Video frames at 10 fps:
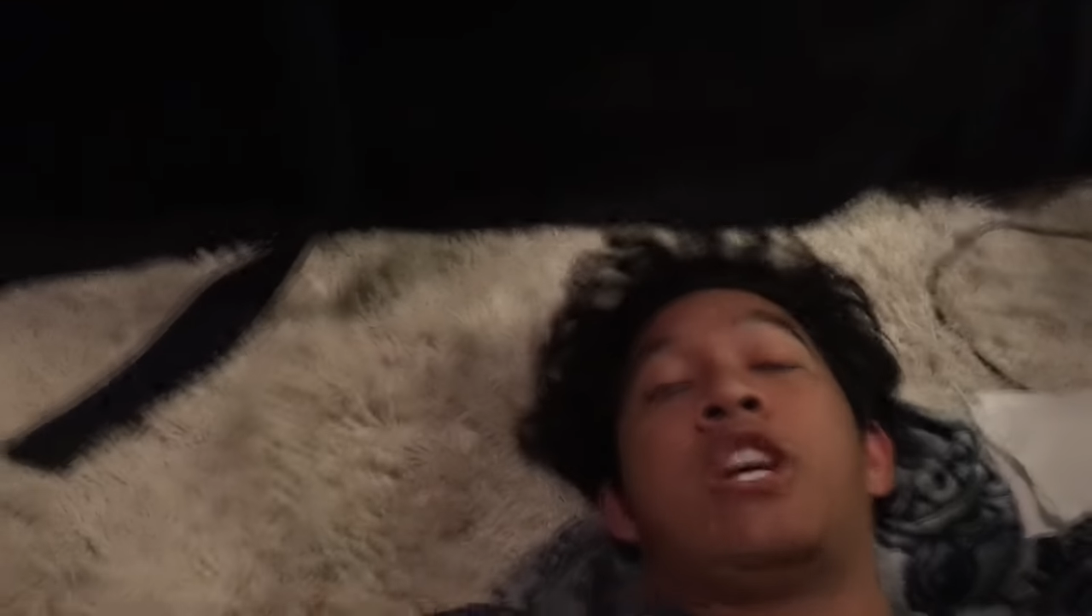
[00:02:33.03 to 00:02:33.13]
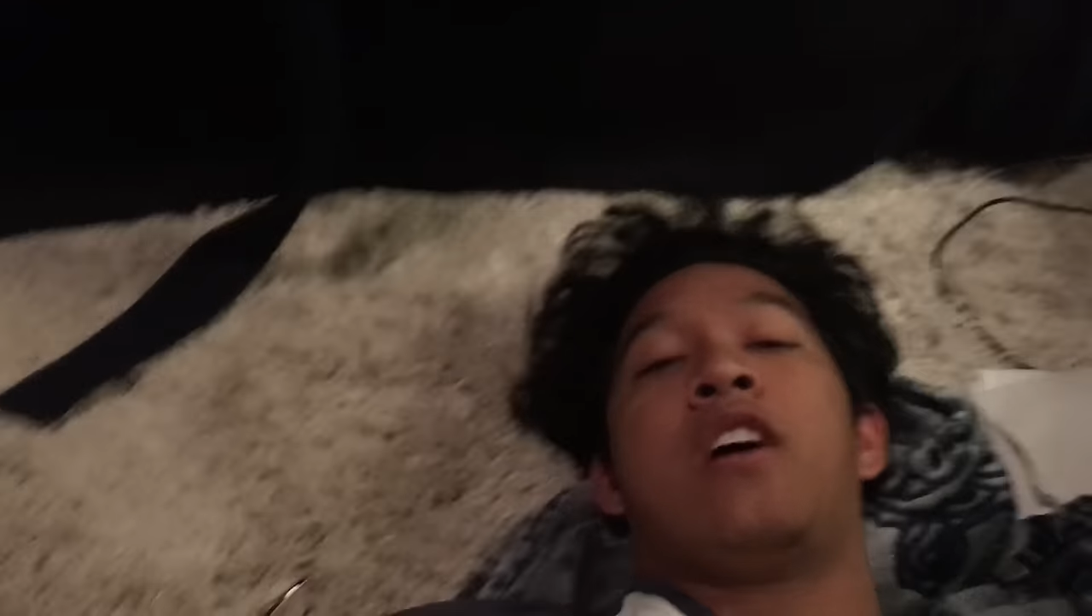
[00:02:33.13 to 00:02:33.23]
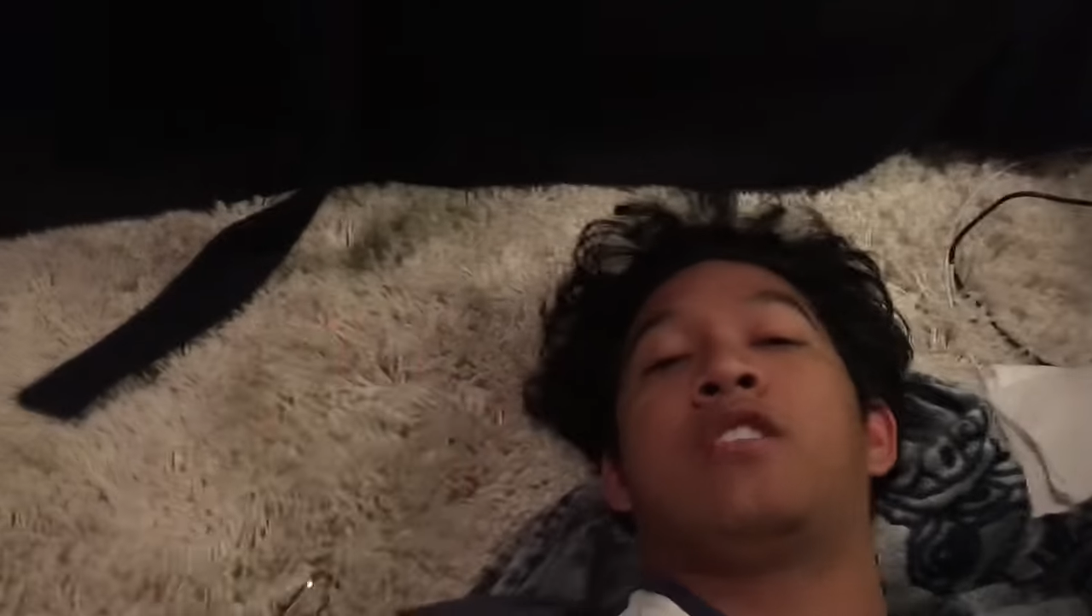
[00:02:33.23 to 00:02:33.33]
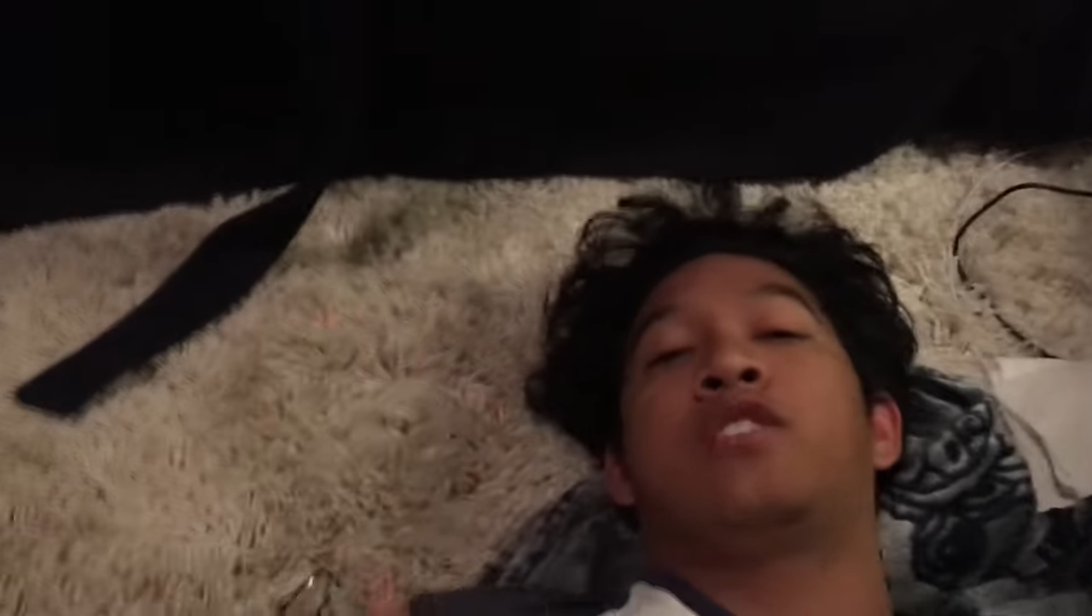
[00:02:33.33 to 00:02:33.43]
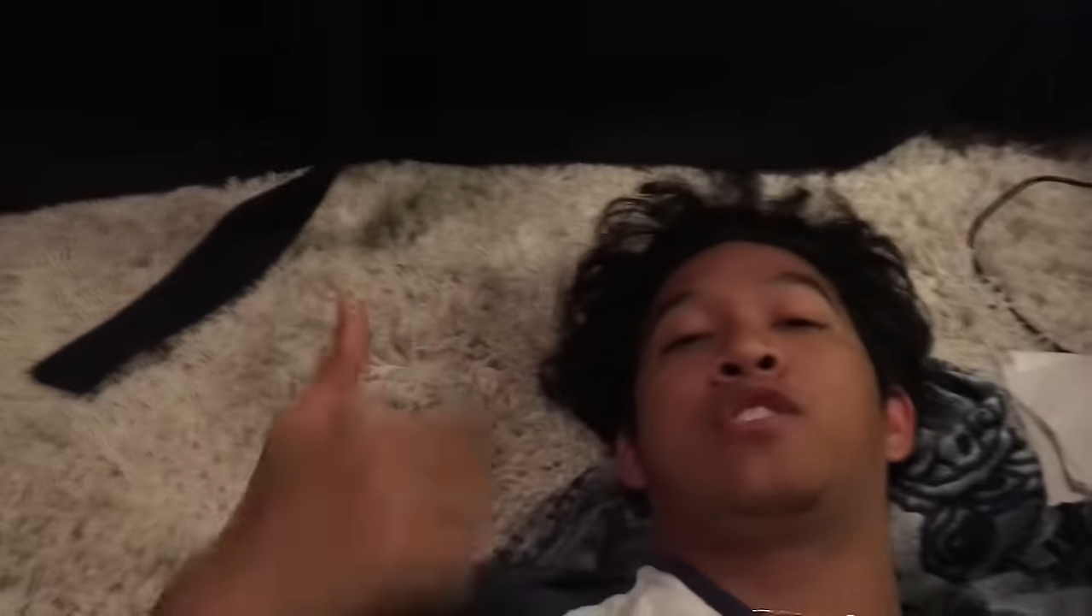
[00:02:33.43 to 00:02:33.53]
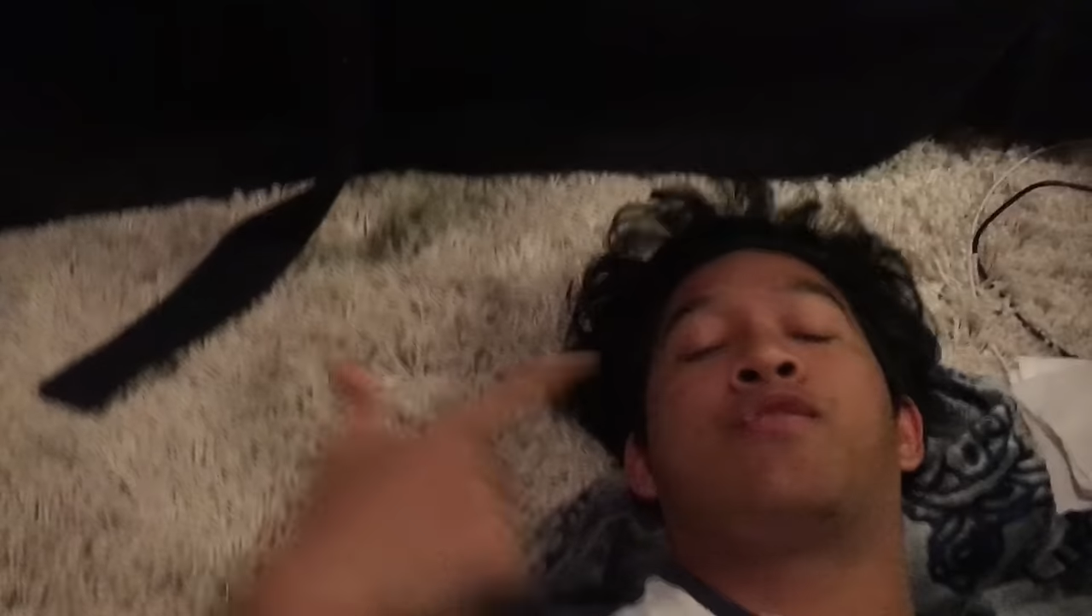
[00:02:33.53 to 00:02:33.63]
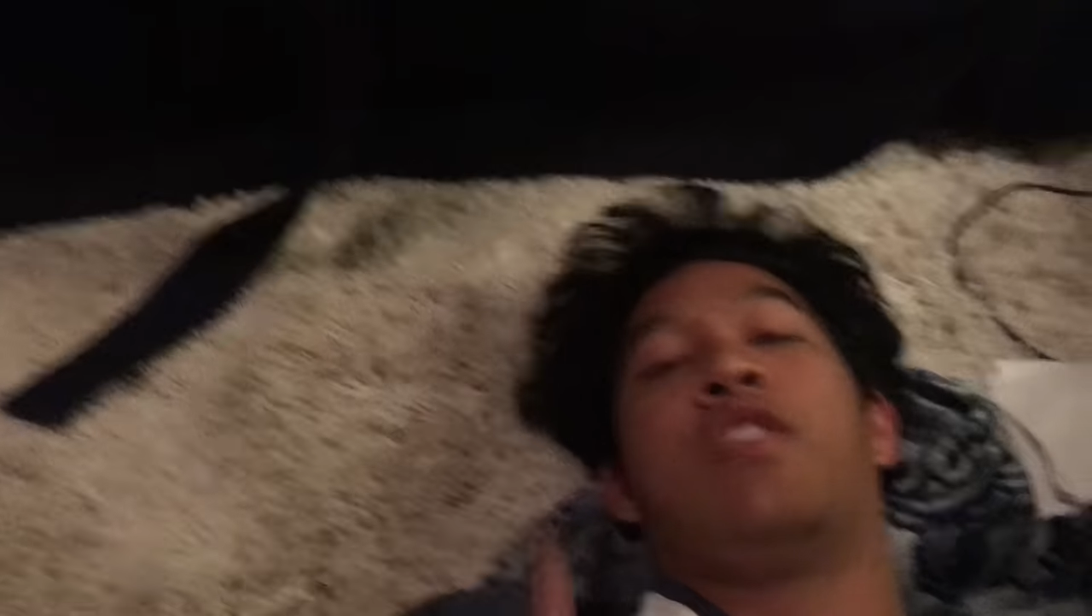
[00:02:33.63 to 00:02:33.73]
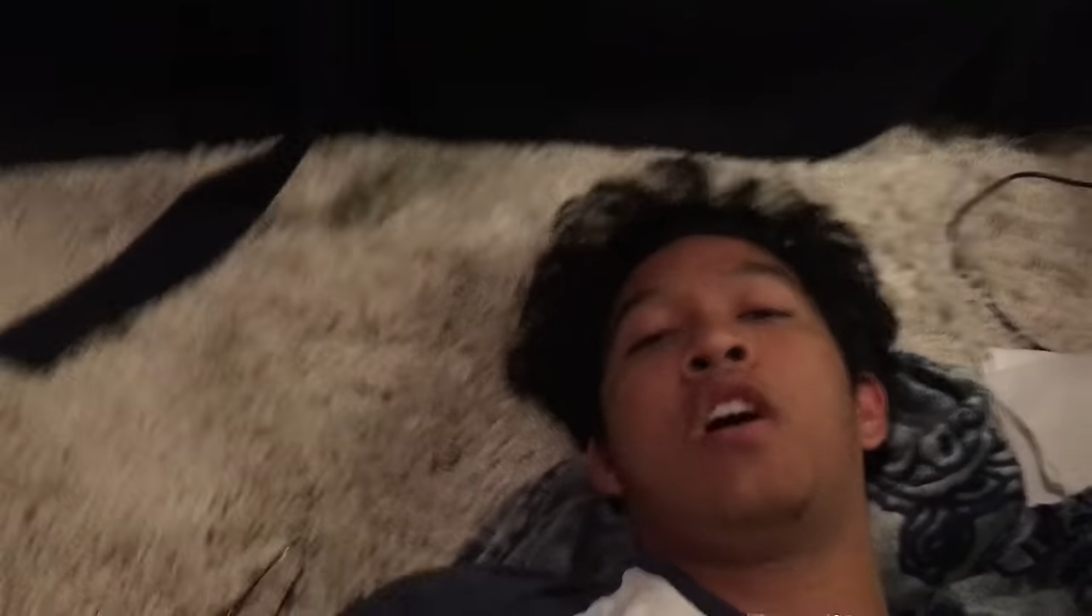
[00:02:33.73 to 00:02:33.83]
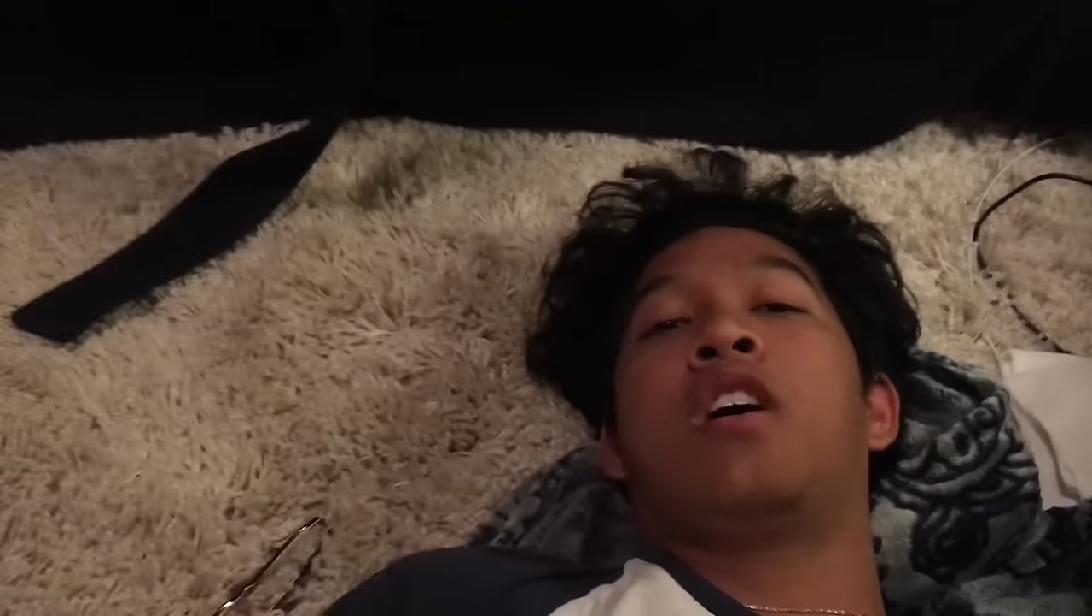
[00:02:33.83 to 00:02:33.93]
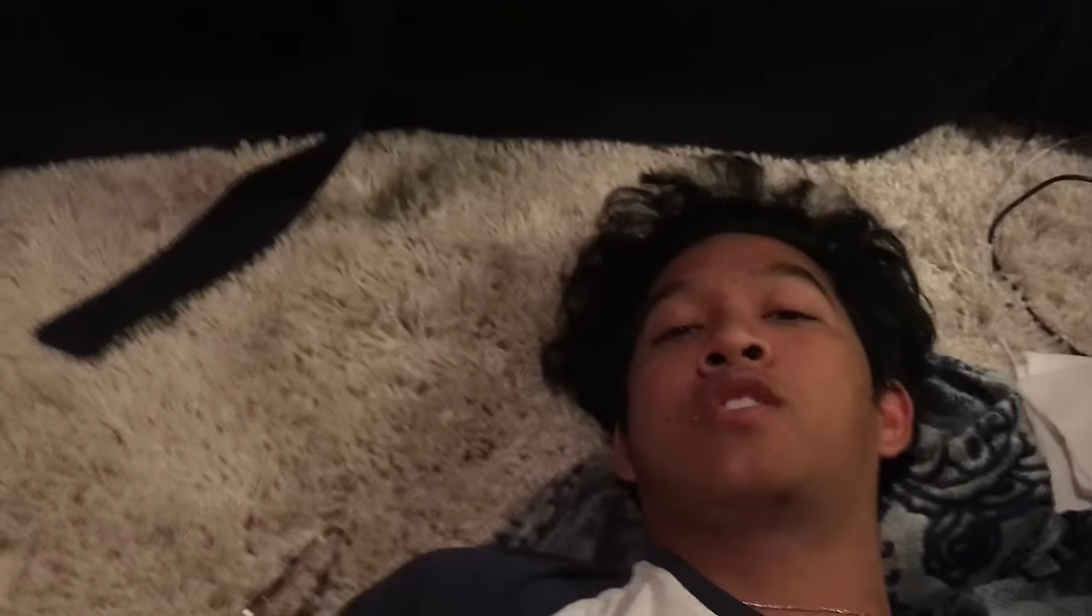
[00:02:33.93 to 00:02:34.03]
challenges,
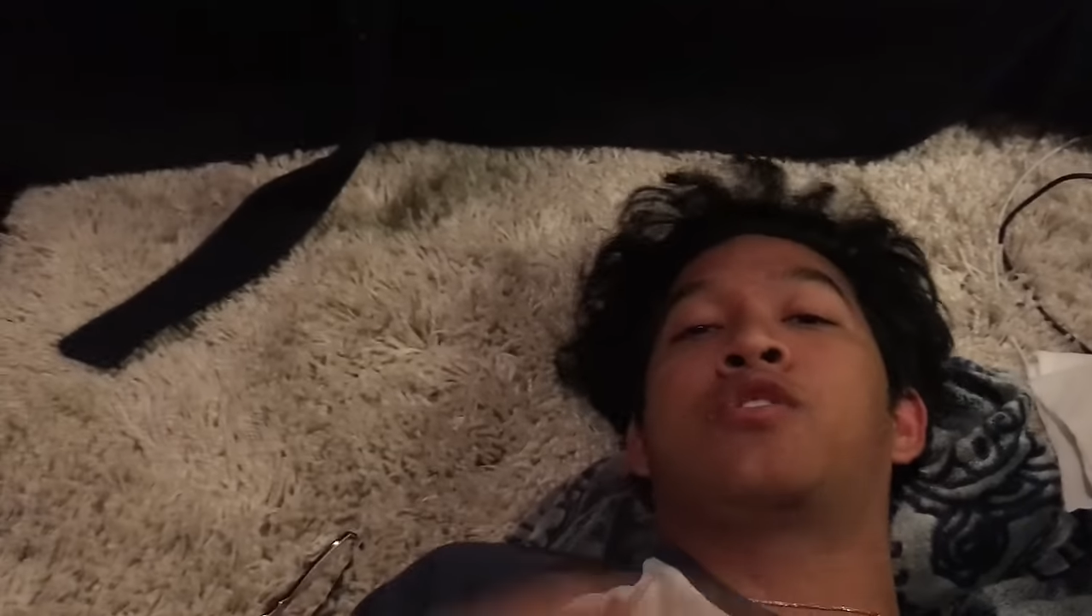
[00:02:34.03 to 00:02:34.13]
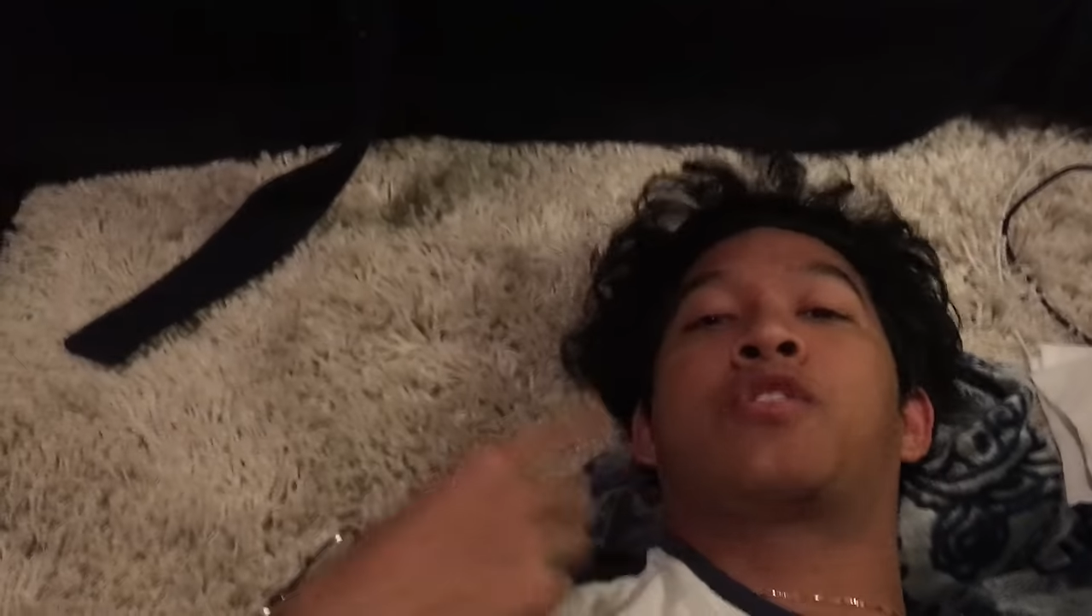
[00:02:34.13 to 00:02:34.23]
vlogs,